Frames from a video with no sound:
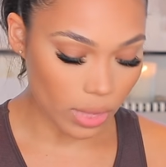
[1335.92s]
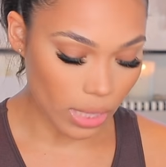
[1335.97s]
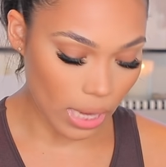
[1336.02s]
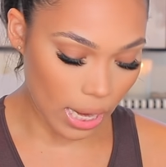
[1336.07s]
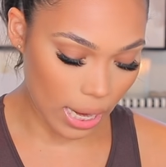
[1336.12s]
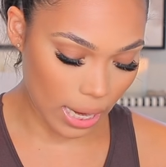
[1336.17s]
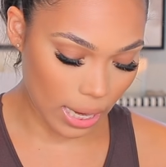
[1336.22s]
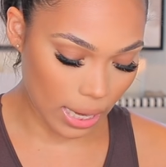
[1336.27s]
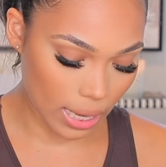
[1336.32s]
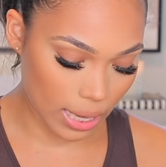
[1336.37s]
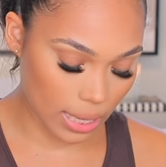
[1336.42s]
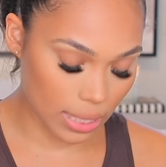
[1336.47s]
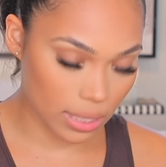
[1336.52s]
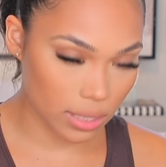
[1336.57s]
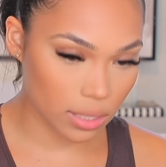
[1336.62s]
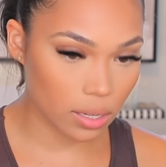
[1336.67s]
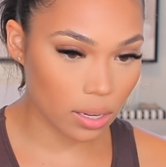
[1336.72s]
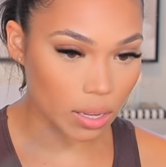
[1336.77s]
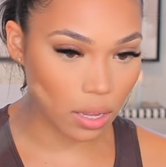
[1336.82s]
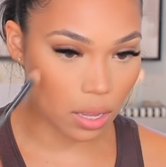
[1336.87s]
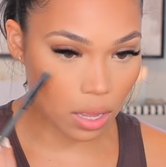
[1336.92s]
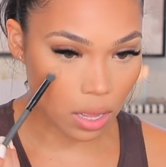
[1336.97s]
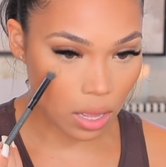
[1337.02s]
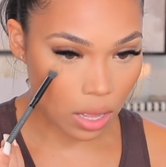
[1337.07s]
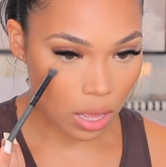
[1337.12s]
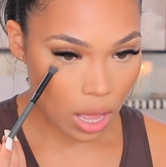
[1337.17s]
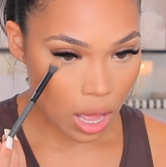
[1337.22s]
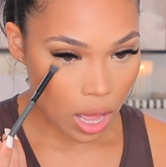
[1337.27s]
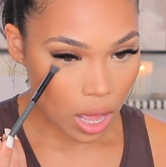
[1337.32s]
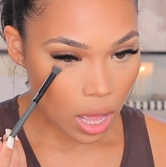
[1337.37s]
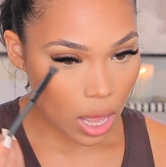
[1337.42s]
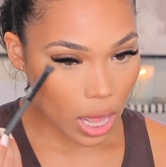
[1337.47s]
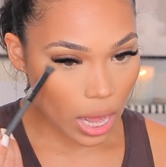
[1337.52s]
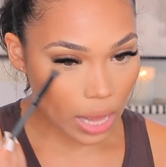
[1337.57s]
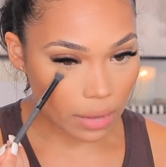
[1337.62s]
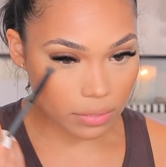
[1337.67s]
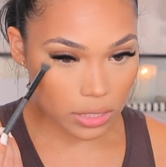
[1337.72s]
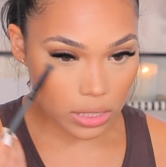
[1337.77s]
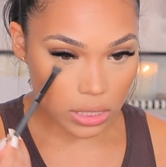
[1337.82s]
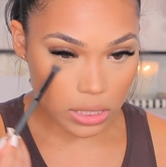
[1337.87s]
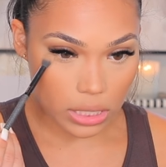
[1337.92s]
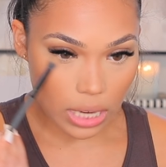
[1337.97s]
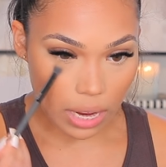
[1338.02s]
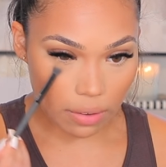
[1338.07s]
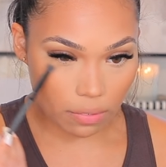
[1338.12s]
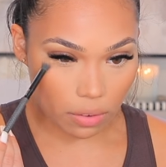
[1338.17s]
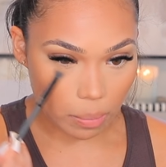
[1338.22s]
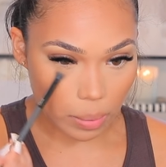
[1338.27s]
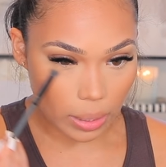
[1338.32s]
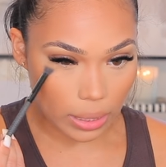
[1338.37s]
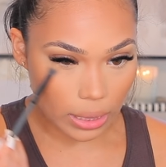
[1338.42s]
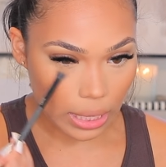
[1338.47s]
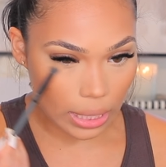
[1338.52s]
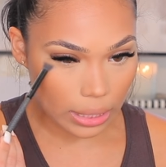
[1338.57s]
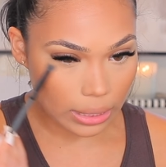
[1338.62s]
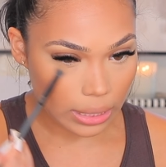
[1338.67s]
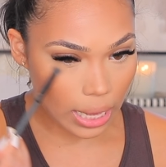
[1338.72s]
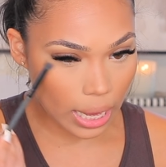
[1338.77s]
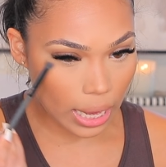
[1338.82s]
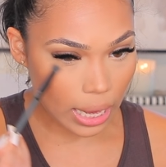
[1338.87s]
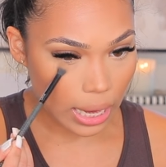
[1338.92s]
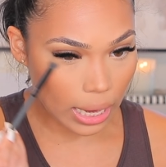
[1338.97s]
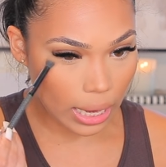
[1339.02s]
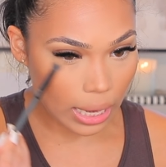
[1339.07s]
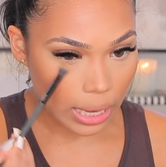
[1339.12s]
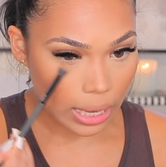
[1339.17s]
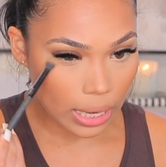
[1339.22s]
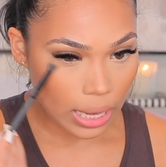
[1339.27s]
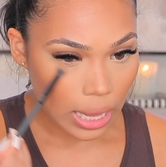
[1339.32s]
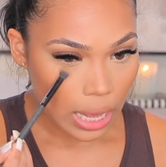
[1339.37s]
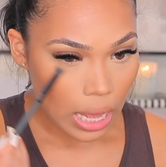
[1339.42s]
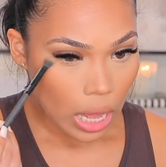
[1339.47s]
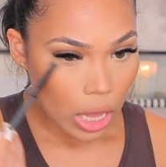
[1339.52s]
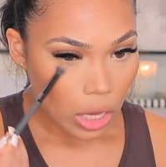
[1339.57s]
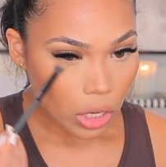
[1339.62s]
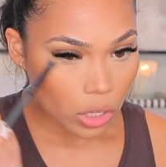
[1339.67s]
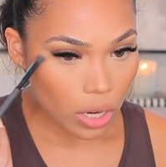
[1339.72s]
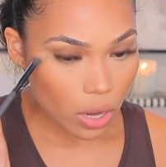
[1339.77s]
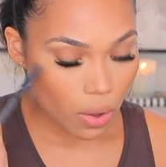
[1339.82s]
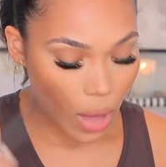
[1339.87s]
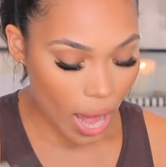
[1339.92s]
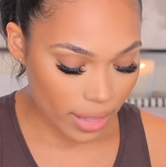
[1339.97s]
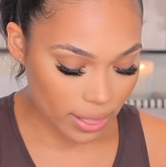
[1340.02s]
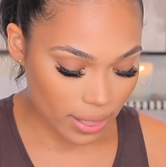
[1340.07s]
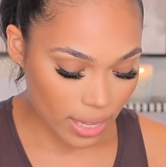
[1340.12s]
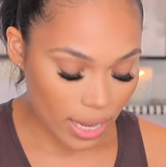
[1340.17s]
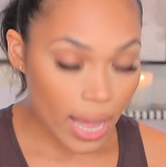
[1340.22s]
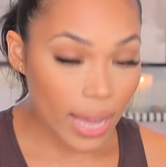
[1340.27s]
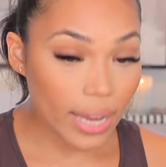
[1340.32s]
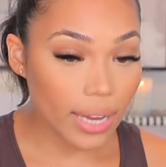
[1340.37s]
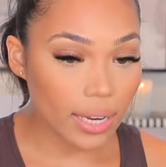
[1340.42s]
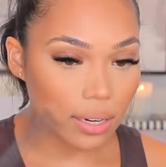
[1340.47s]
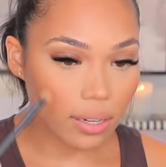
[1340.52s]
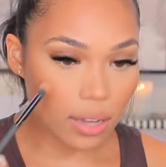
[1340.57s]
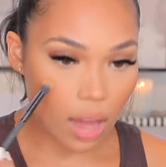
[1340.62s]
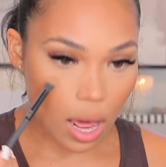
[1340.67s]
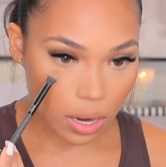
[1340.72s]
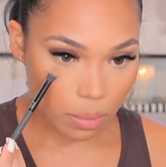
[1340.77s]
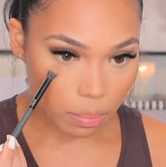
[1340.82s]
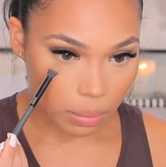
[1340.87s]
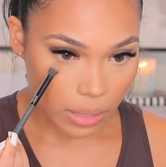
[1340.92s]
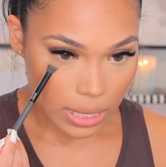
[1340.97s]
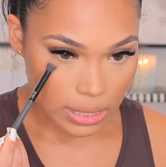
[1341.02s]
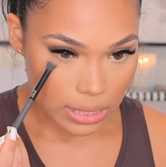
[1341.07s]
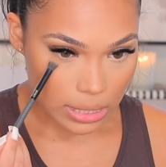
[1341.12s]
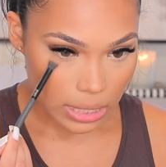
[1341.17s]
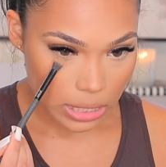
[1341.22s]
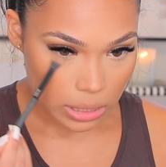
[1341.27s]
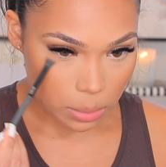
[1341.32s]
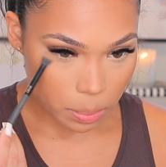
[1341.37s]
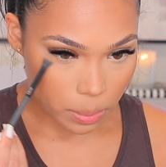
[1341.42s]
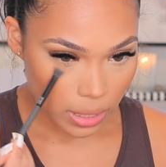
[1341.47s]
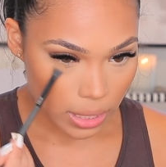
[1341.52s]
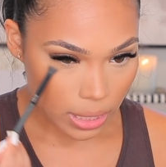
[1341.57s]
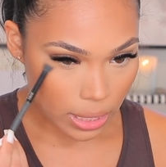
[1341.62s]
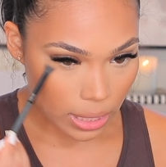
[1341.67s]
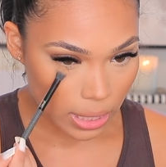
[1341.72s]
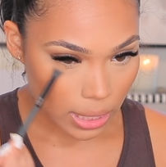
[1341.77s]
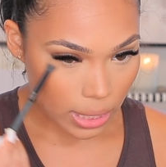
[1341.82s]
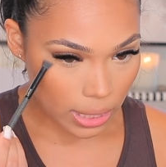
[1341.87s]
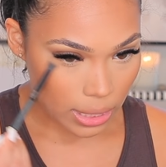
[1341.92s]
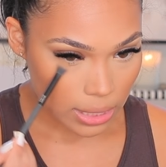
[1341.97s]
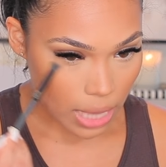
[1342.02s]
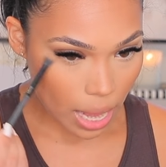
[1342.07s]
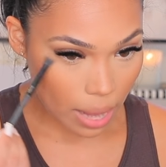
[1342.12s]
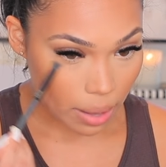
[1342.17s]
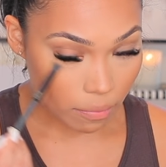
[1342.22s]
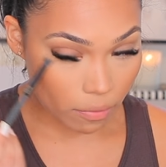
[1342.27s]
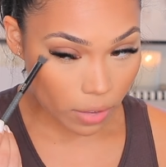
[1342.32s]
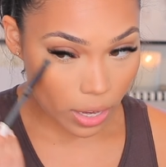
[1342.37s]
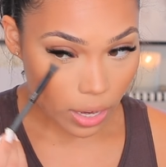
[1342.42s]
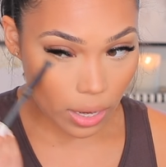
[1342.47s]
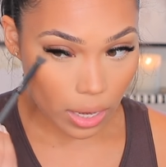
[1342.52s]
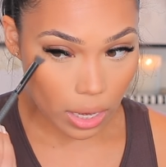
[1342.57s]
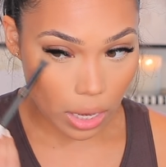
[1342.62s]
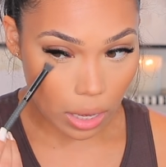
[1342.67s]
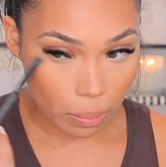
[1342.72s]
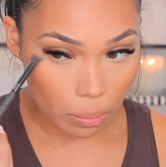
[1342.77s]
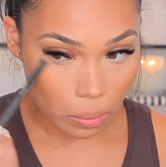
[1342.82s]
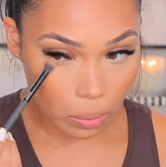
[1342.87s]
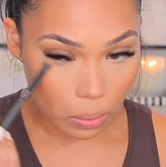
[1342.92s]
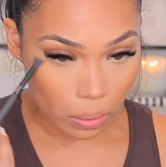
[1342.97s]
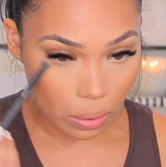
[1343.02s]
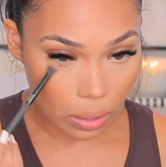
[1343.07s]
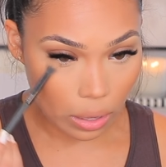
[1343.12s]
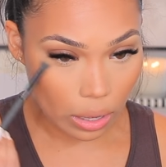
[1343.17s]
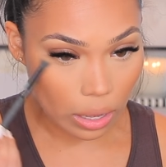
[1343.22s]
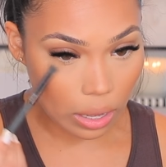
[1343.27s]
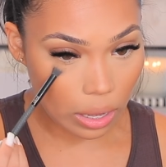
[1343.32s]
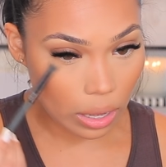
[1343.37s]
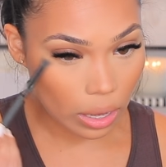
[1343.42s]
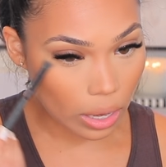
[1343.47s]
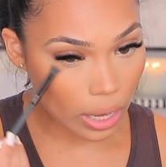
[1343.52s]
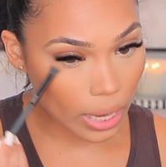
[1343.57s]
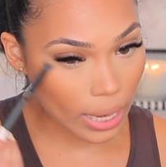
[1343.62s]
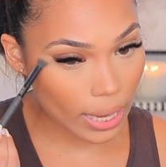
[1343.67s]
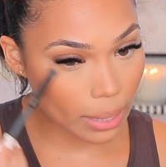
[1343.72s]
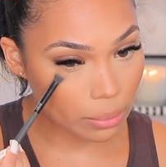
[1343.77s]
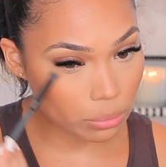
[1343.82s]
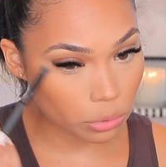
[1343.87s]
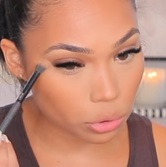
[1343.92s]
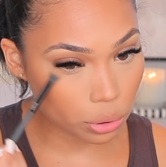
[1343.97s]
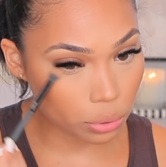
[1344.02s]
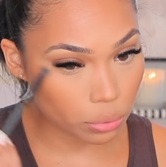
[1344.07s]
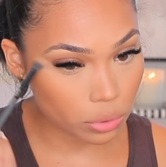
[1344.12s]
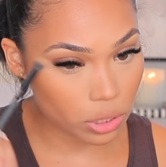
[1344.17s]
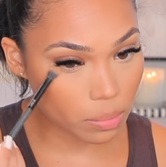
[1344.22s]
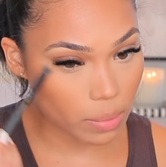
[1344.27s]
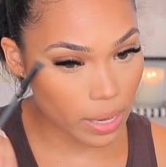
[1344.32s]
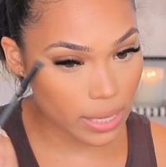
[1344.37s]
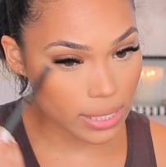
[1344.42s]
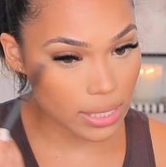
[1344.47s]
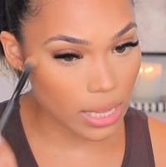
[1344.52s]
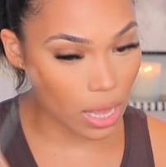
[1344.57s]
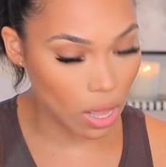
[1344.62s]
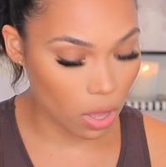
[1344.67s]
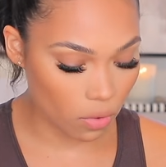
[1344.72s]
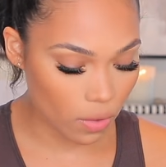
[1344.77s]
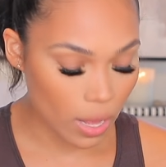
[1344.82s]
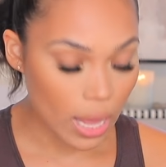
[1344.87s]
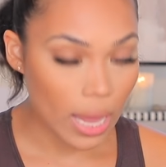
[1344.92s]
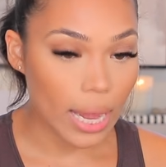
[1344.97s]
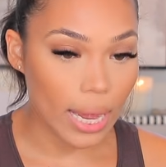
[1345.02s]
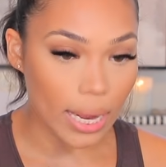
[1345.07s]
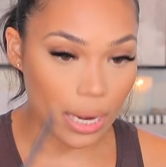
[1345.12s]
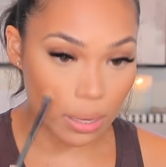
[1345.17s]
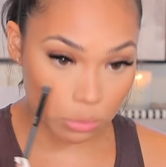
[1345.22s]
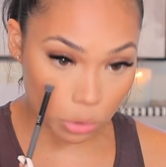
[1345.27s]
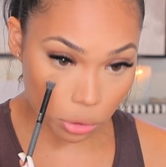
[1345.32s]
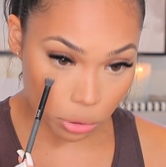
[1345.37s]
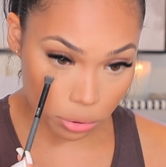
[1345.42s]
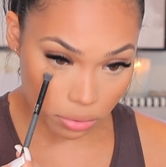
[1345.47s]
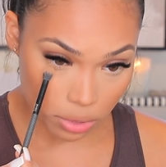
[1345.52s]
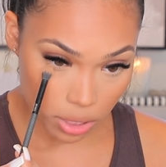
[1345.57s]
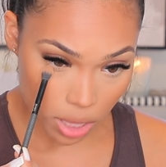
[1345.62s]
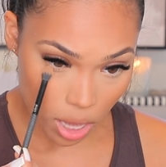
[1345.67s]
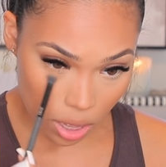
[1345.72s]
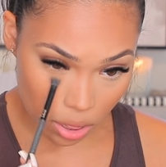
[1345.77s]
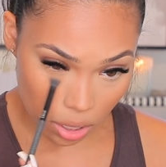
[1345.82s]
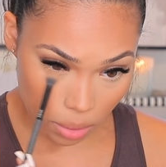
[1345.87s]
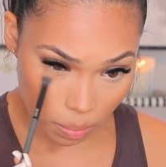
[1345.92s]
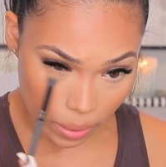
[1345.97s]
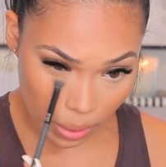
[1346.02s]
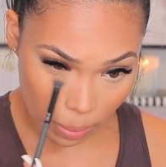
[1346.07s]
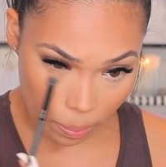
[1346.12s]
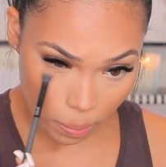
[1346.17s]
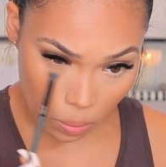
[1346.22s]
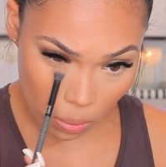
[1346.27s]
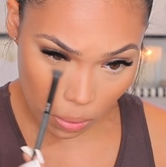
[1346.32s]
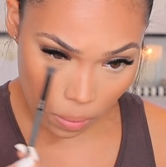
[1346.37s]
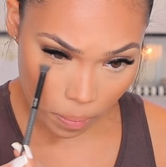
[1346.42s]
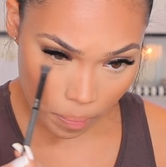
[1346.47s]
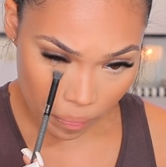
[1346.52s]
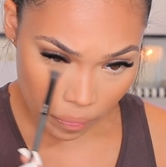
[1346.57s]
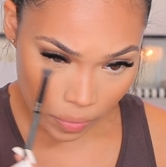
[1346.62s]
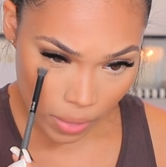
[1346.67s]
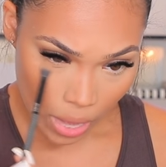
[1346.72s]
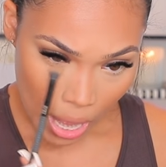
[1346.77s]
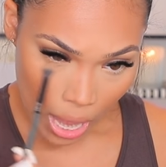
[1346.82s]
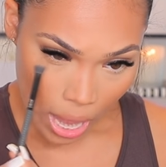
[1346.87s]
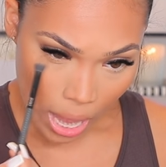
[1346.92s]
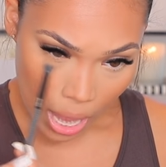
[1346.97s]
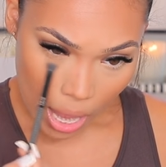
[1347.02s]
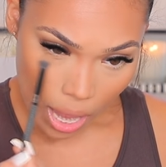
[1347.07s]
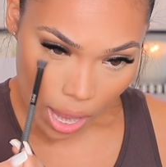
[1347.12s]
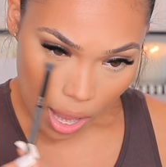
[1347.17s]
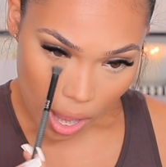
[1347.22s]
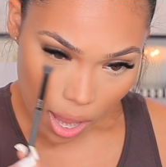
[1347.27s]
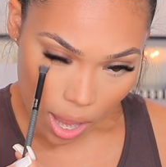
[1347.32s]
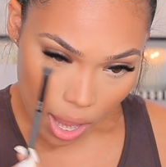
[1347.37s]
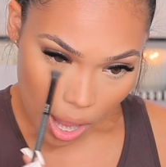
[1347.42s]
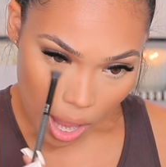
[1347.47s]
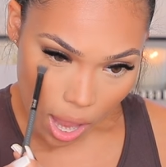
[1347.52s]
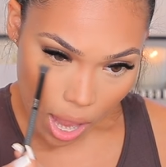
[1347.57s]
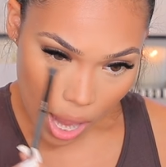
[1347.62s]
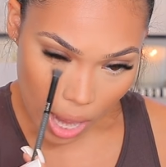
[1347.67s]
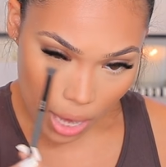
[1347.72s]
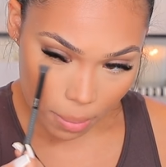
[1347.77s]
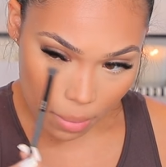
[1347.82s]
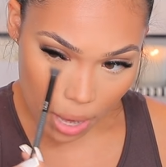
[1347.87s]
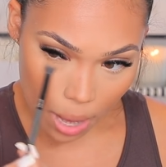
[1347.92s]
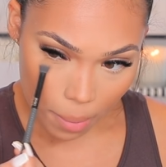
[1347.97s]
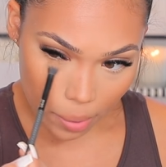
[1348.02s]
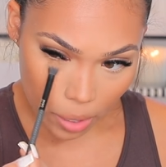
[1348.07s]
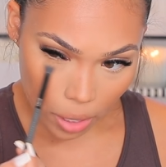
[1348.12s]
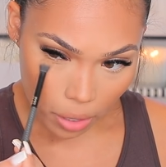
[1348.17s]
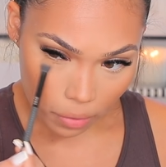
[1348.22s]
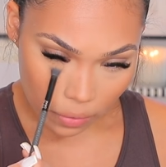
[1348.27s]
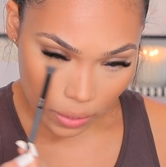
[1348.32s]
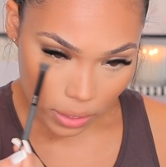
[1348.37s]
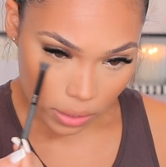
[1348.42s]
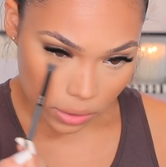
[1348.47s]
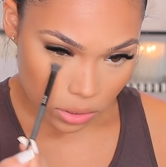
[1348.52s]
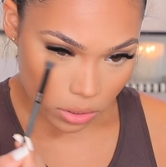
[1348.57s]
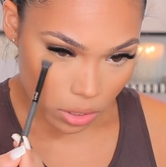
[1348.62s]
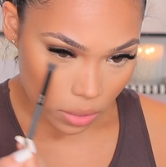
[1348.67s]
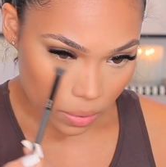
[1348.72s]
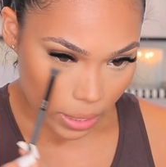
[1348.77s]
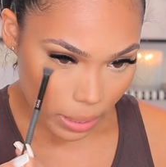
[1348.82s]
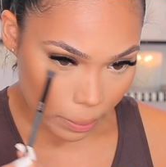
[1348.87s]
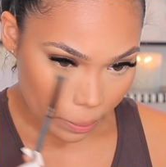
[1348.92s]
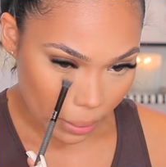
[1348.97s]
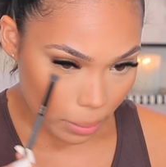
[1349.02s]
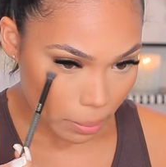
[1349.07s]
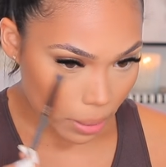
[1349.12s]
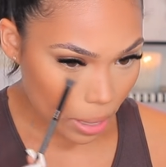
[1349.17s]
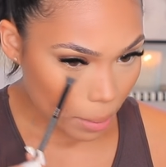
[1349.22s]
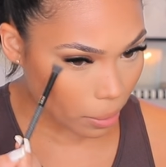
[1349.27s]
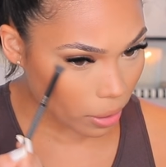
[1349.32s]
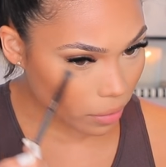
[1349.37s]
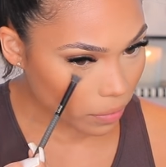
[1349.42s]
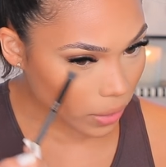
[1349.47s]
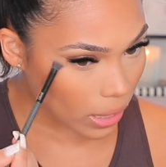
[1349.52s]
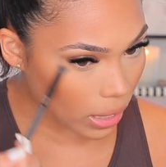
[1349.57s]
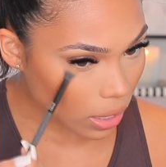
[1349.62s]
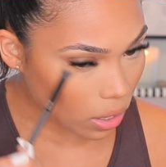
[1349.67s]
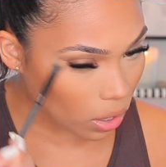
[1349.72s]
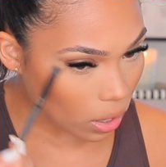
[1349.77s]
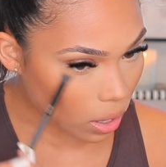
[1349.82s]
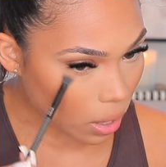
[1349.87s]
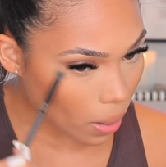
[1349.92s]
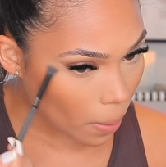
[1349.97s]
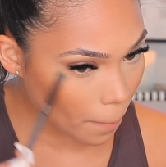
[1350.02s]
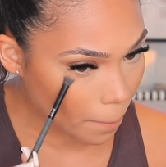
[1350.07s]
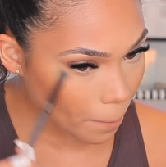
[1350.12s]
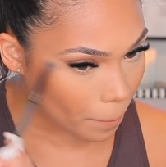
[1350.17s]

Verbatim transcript: And I've just never been like that. And you know, I think I get a lot of blessings because I'm very humble and I'm true to myself and I'm true to other people. And I'm not perfect, you know what I mean? I'm not perfect at all.